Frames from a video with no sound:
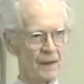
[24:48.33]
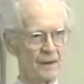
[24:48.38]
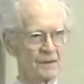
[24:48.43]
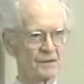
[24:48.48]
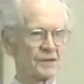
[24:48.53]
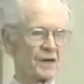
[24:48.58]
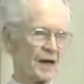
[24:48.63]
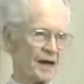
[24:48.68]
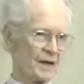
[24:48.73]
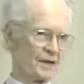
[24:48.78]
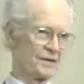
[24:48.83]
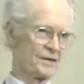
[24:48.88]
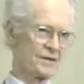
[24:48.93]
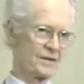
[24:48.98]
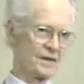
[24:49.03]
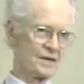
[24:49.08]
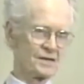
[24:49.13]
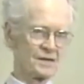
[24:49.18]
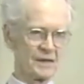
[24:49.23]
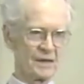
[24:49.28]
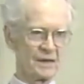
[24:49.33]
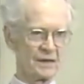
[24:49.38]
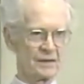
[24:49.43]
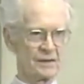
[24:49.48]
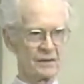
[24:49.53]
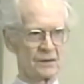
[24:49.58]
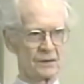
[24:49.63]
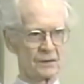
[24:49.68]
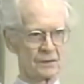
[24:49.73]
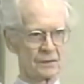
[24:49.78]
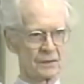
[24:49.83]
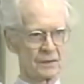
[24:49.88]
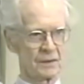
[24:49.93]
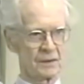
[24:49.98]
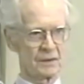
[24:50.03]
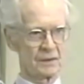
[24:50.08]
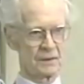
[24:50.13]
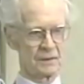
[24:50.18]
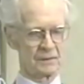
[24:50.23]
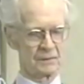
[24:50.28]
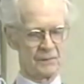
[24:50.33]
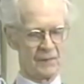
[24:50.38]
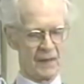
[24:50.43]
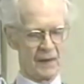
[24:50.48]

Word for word: Science does that too.